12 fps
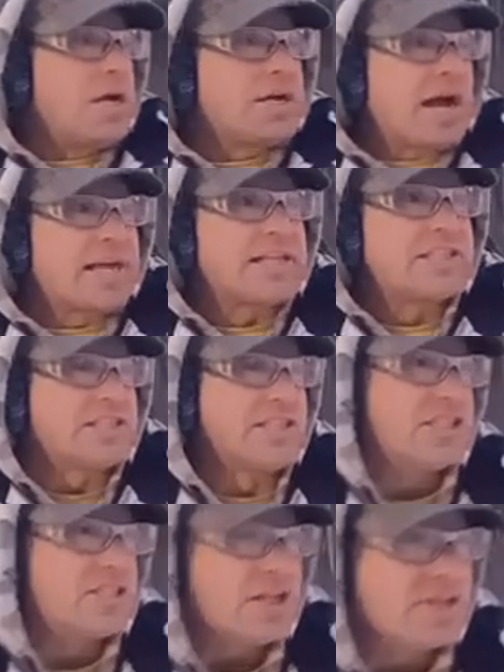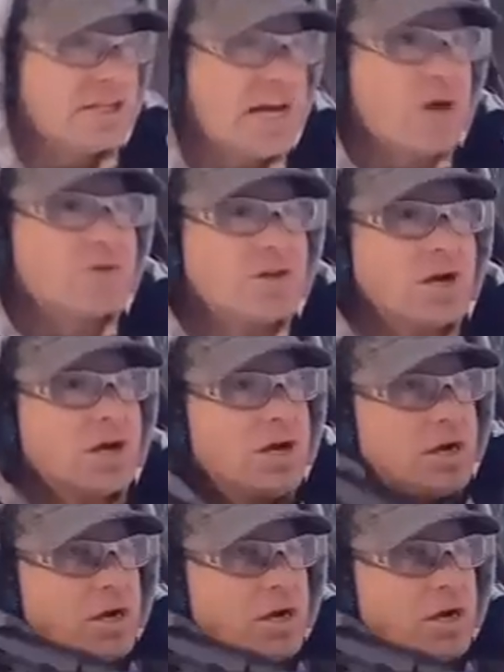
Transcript: I can see something out there.